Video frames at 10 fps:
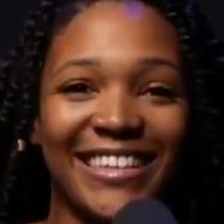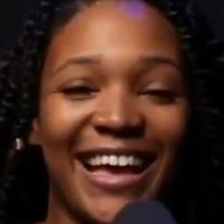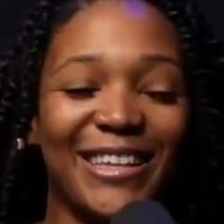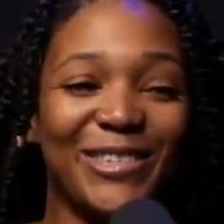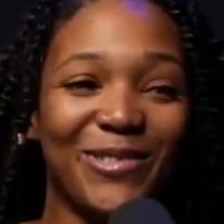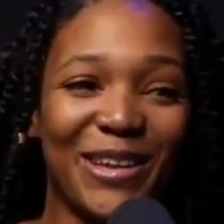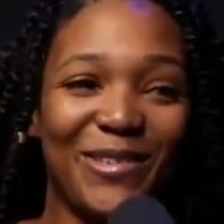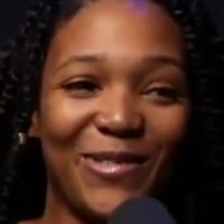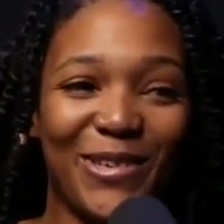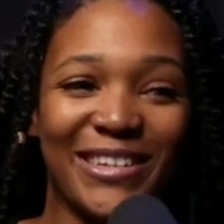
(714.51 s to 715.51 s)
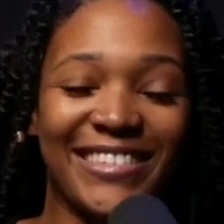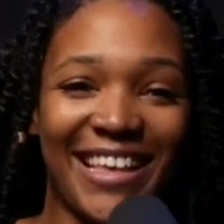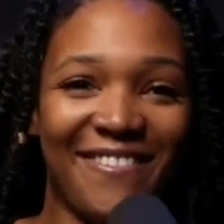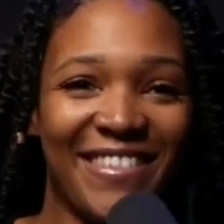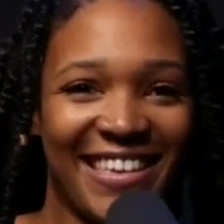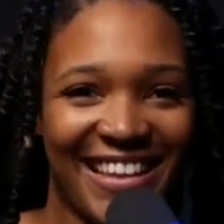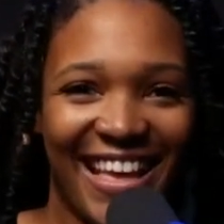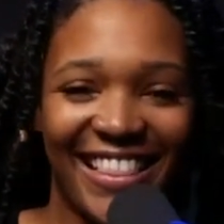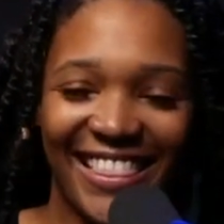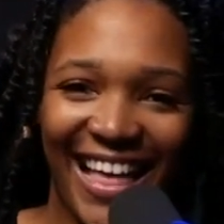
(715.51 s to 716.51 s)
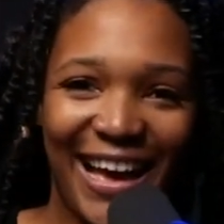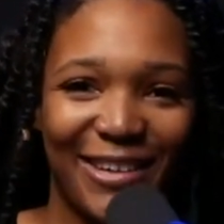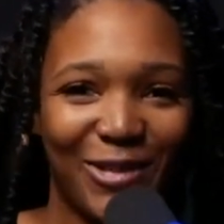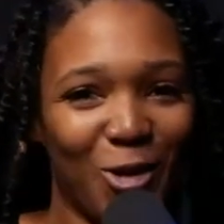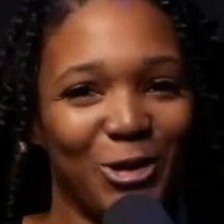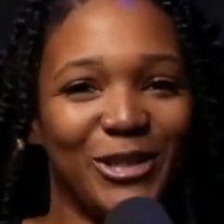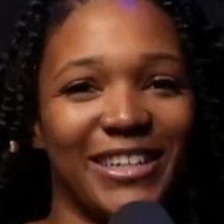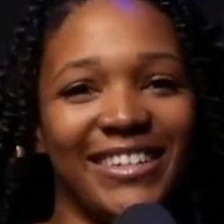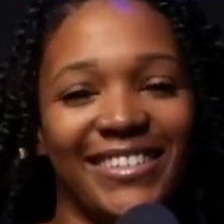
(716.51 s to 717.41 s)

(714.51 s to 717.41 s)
at 24/7 Live Culture.